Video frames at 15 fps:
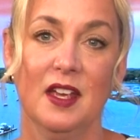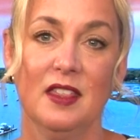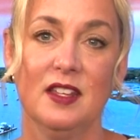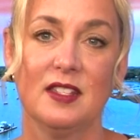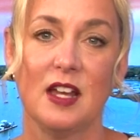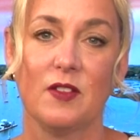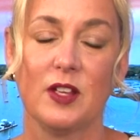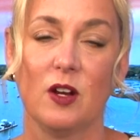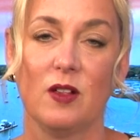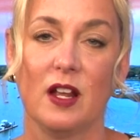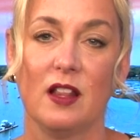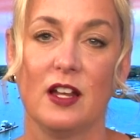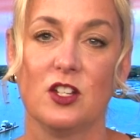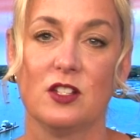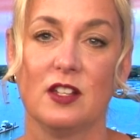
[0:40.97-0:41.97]
The South
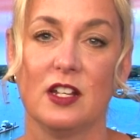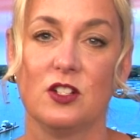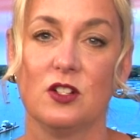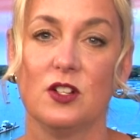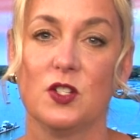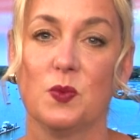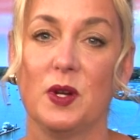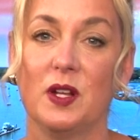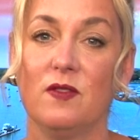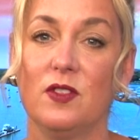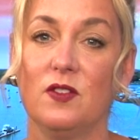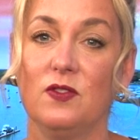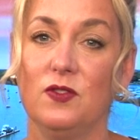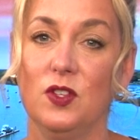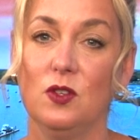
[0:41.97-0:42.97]
Carolina legislature is one of
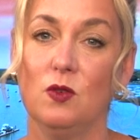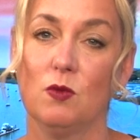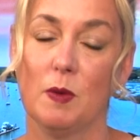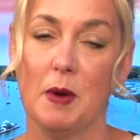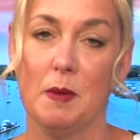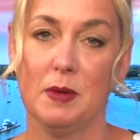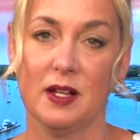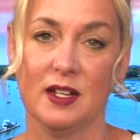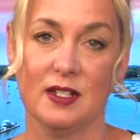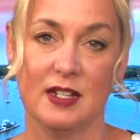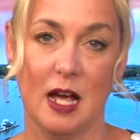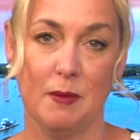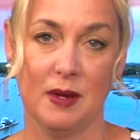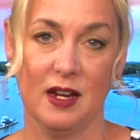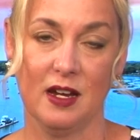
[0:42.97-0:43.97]
the few
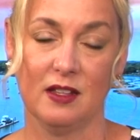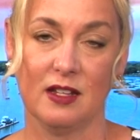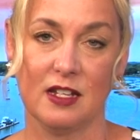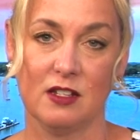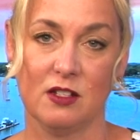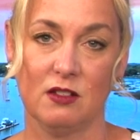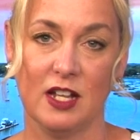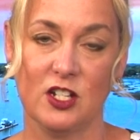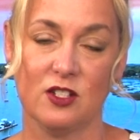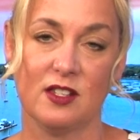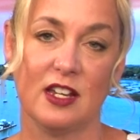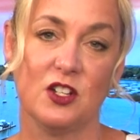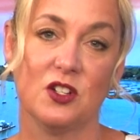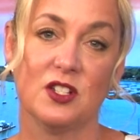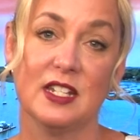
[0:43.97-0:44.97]
Republican-dominated
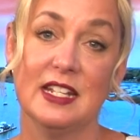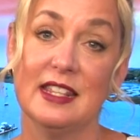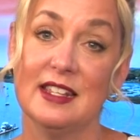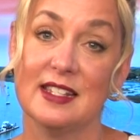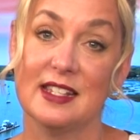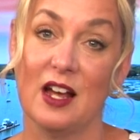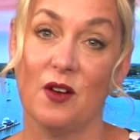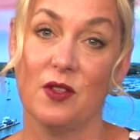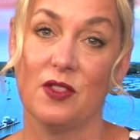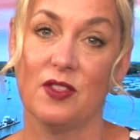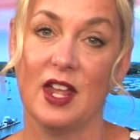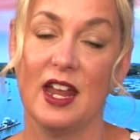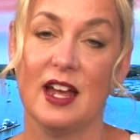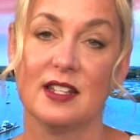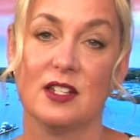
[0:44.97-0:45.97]
legislatures in the South
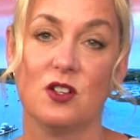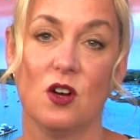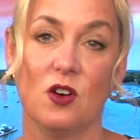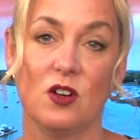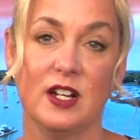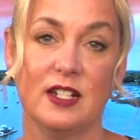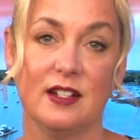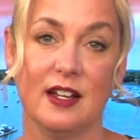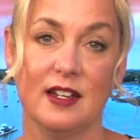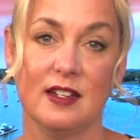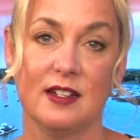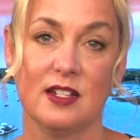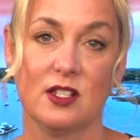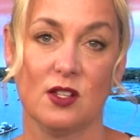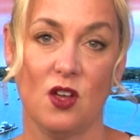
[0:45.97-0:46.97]
that hasn't already
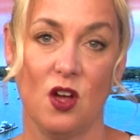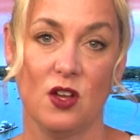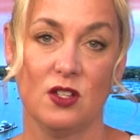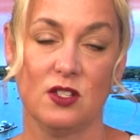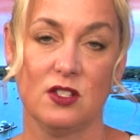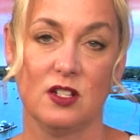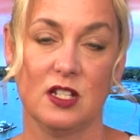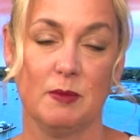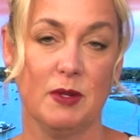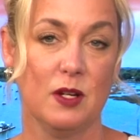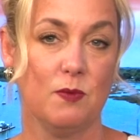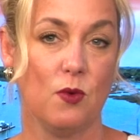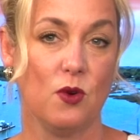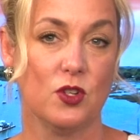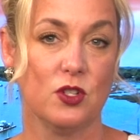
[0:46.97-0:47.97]
tightened its laws to limit
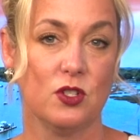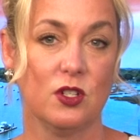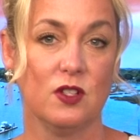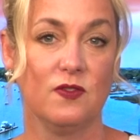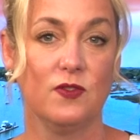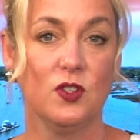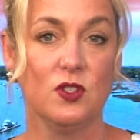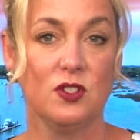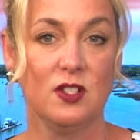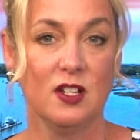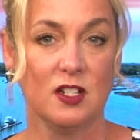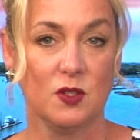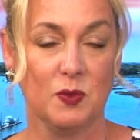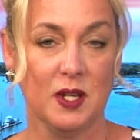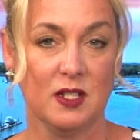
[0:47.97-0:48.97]
abortion to the first
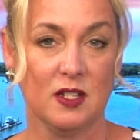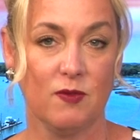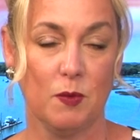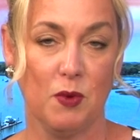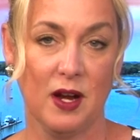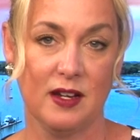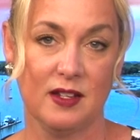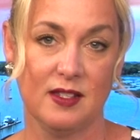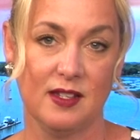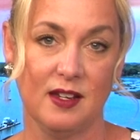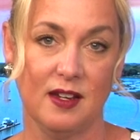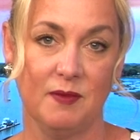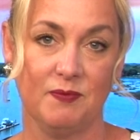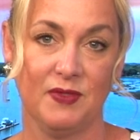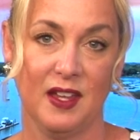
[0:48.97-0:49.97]
6 weeks of a
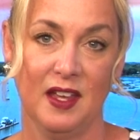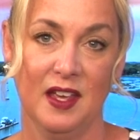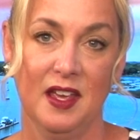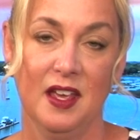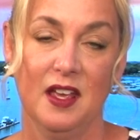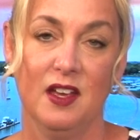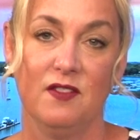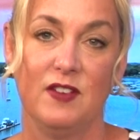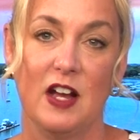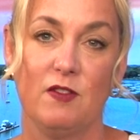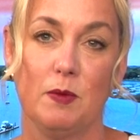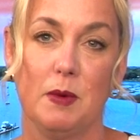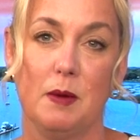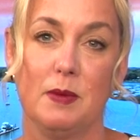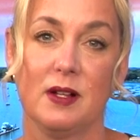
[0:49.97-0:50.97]
pregnancy. 5
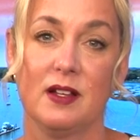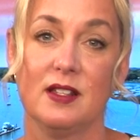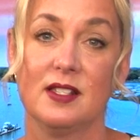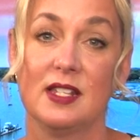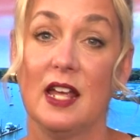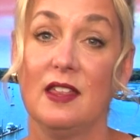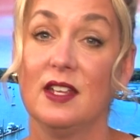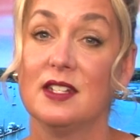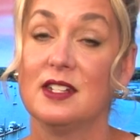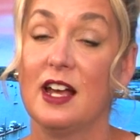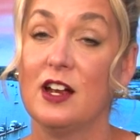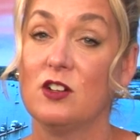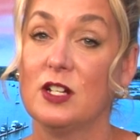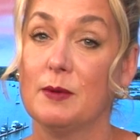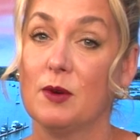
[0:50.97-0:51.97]
Republicans and the
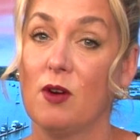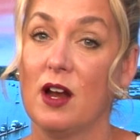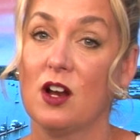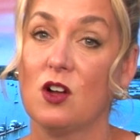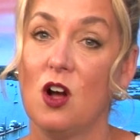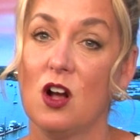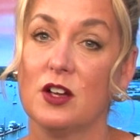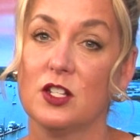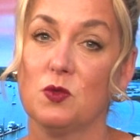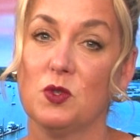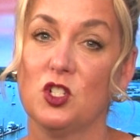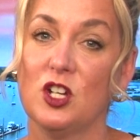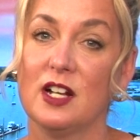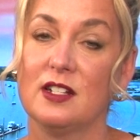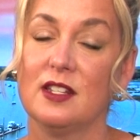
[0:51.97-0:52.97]
entire Democratic caucus
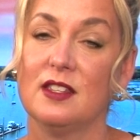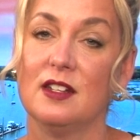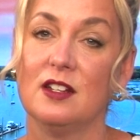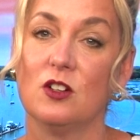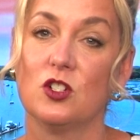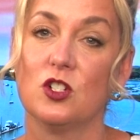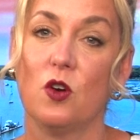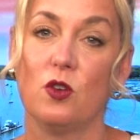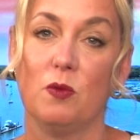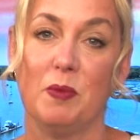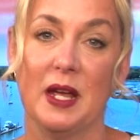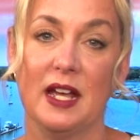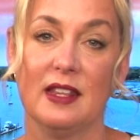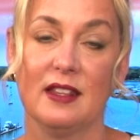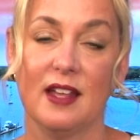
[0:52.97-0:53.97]
rejected the near-total
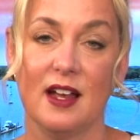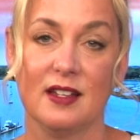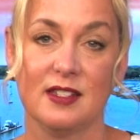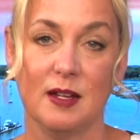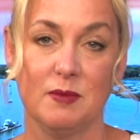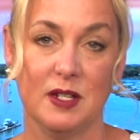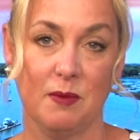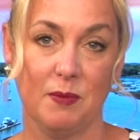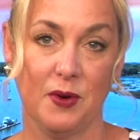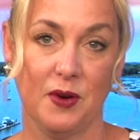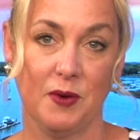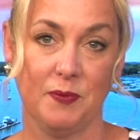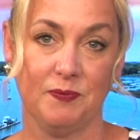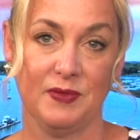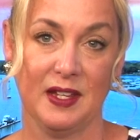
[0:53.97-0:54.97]
ban last
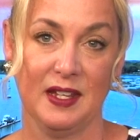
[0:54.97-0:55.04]
September.